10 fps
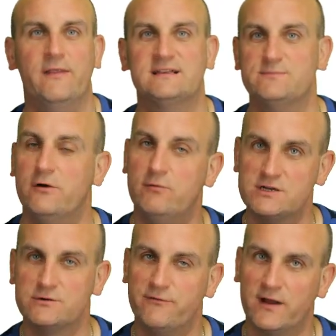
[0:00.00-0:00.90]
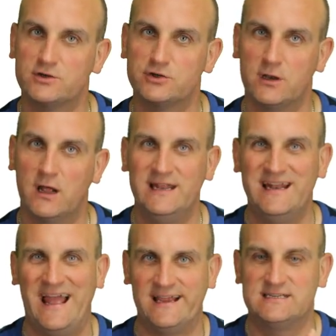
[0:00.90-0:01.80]
That's my original function. I
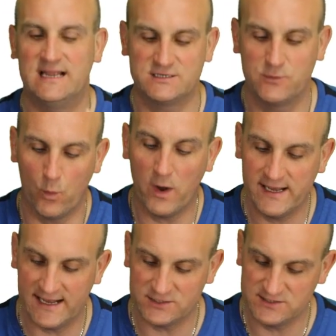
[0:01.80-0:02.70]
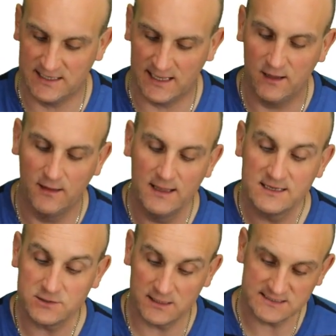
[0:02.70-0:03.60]
need x dashed and y dashed in there.
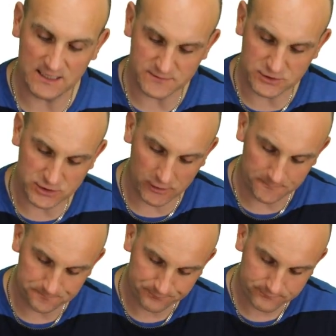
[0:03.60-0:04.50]
So I'm going to substitute.